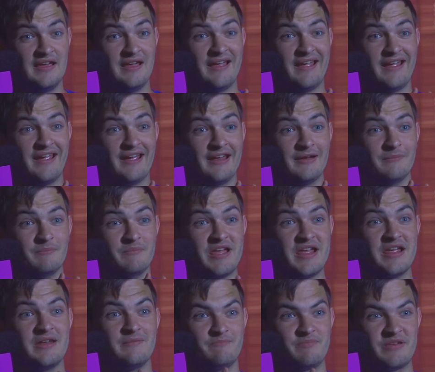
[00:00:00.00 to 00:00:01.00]
and
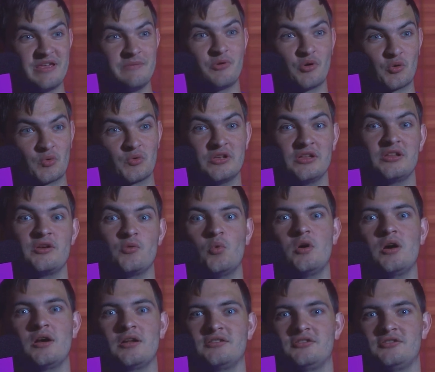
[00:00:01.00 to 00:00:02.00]
made people really
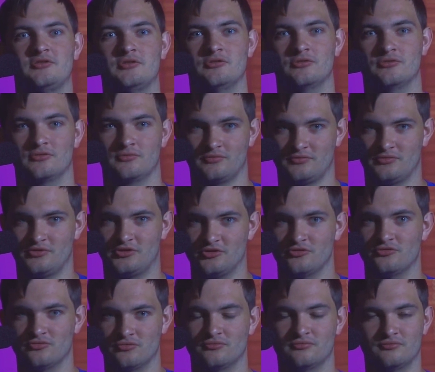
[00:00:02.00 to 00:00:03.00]
want to
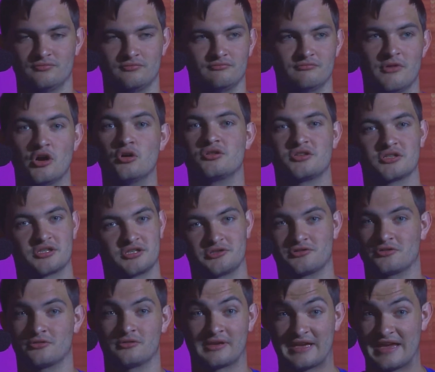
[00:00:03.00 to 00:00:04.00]
do motion
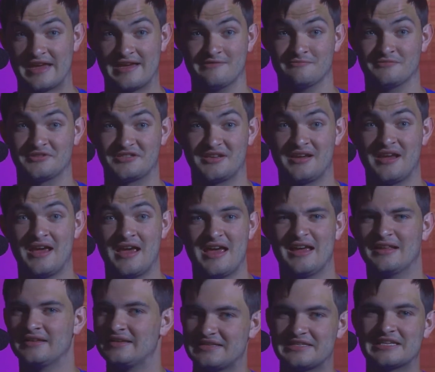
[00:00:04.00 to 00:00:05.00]
control games,
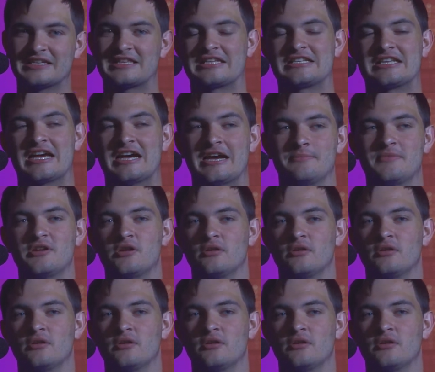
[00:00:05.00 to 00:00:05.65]
at least at the time.